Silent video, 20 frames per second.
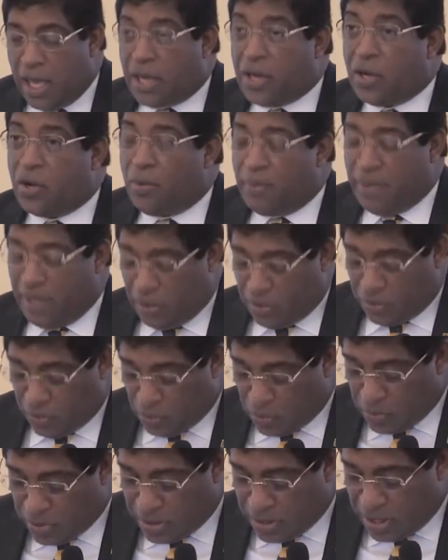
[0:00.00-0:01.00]
economic
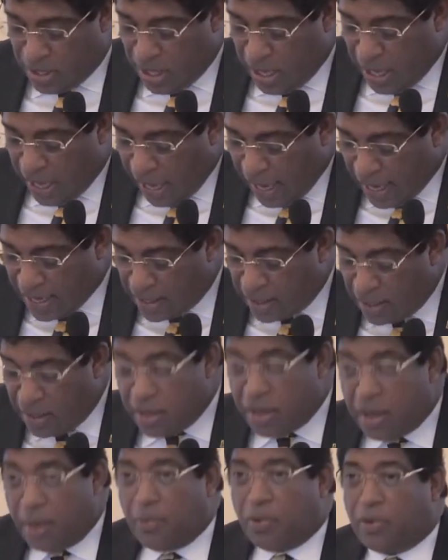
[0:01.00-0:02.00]
growth, and
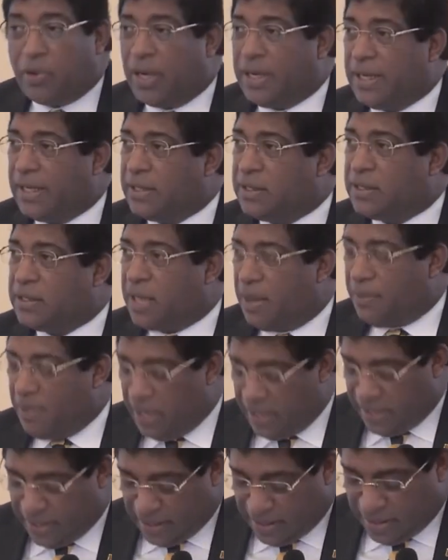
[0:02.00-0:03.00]
democratic
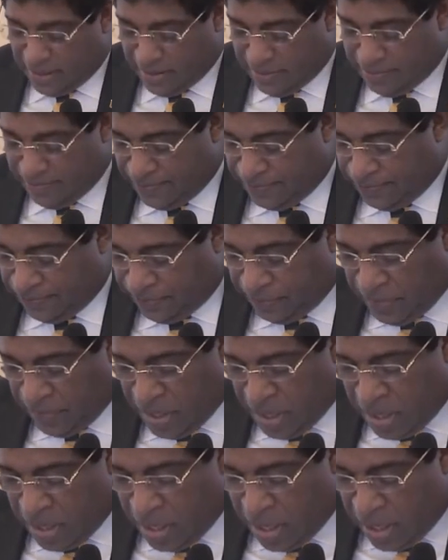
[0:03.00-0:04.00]
stability.
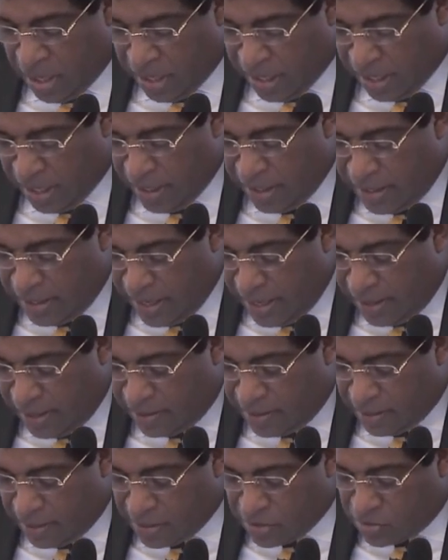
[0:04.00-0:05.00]
Indeed,
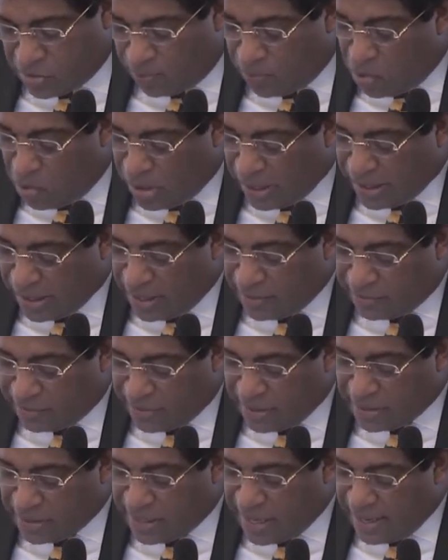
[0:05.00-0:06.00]
smaller
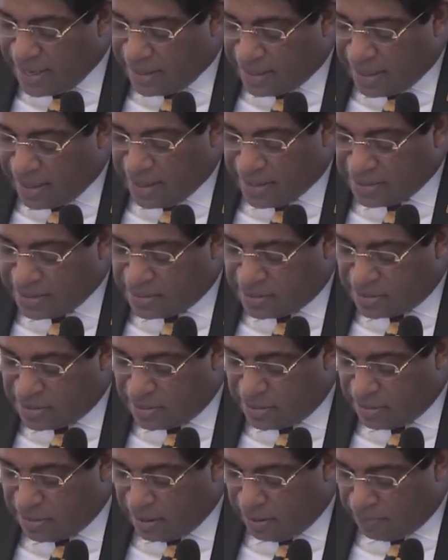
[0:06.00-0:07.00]
countries like
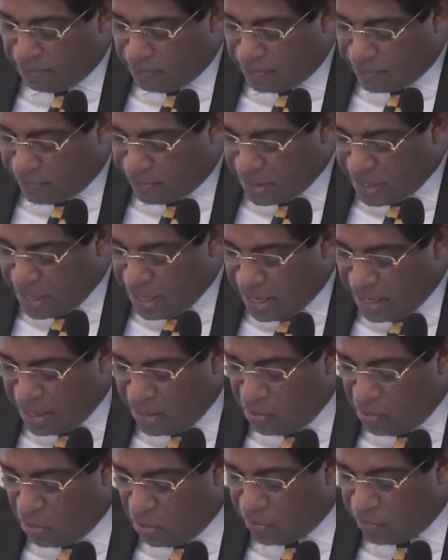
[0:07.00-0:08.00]
ours
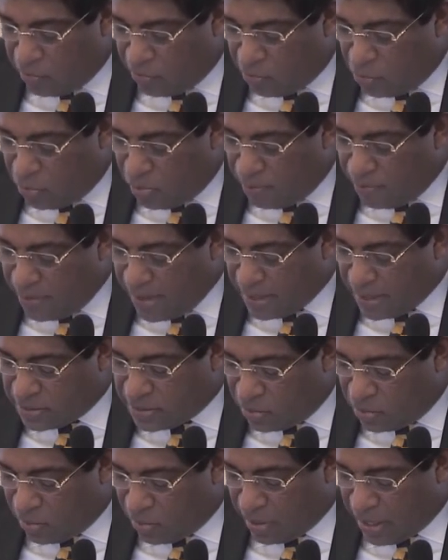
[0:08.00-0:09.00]
rely on
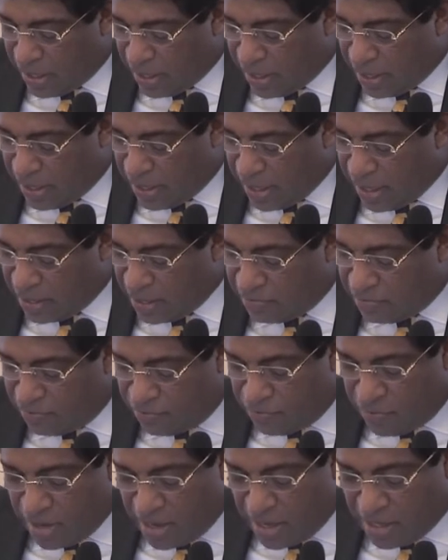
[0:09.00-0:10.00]
rule-based order as
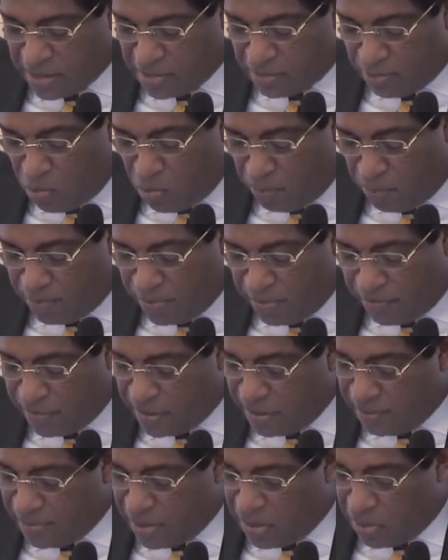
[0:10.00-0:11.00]
far as more
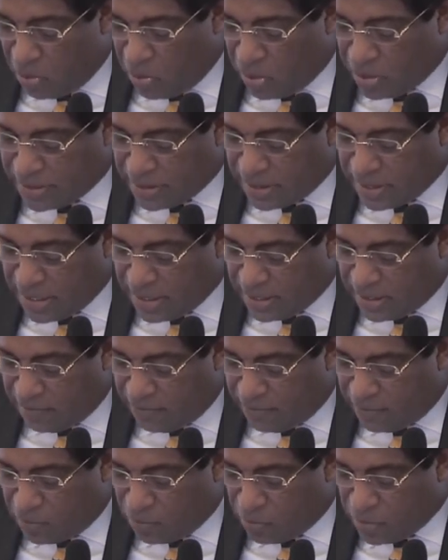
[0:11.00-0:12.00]
preferable alternative
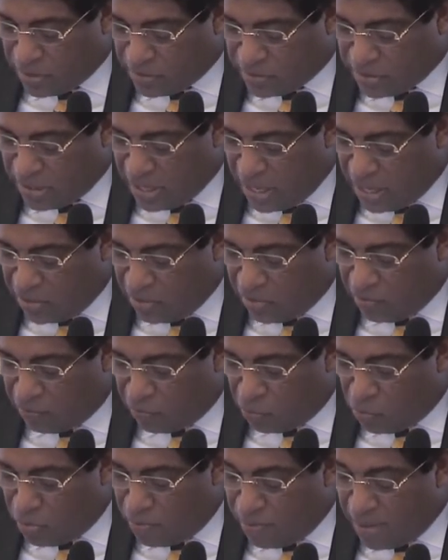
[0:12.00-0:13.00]
to the scenario of
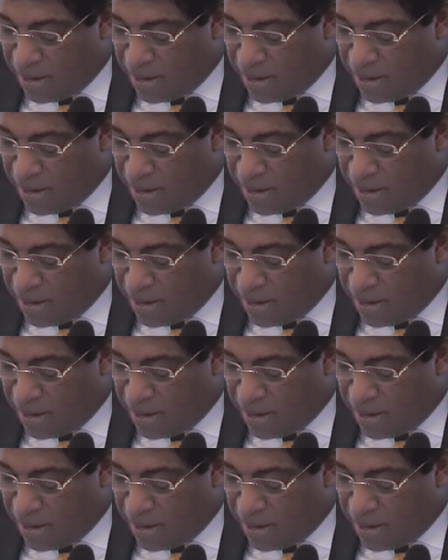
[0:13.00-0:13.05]
rule